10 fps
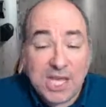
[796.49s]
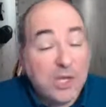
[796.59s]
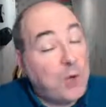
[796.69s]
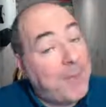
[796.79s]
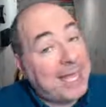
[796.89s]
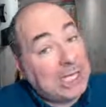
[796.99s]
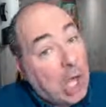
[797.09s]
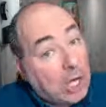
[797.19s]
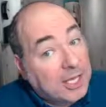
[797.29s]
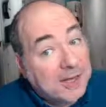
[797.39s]
you may
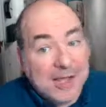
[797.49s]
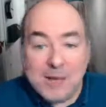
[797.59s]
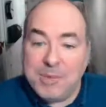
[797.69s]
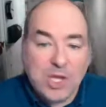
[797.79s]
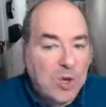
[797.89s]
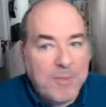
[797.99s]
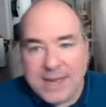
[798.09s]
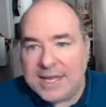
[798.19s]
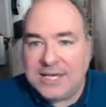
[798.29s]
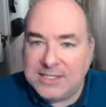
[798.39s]
look, but you may
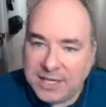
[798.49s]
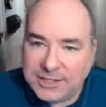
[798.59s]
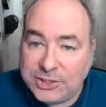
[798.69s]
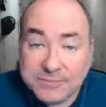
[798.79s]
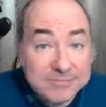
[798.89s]
not touch.